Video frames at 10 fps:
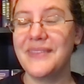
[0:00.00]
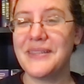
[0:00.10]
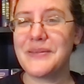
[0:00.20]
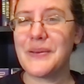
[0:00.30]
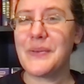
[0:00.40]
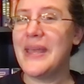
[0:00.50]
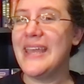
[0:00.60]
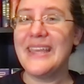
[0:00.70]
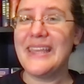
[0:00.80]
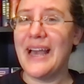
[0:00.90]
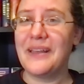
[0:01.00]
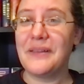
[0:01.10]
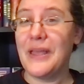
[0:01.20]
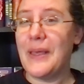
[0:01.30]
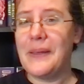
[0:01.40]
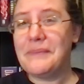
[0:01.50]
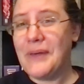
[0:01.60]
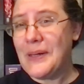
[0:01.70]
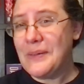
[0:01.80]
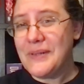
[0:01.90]
So, yeah,
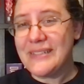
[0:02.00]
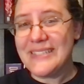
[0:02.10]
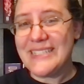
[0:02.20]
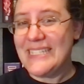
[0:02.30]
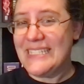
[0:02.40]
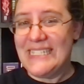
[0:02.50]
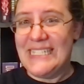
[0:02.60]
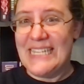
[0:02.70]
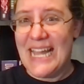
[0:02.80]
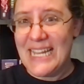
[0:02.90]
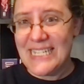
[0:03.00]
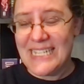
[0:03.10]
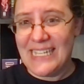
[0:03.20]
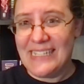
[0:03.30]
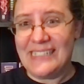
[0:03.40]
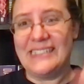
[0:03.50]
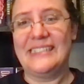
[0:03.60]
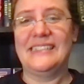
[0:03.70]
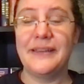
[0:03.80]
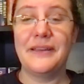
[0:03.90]
audiobooks not.
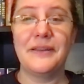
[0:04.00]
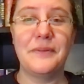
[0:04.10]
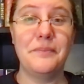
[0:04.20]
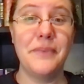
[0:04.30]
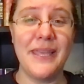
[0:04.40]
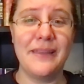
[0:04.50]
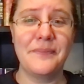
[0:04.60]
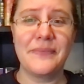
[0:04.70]
B.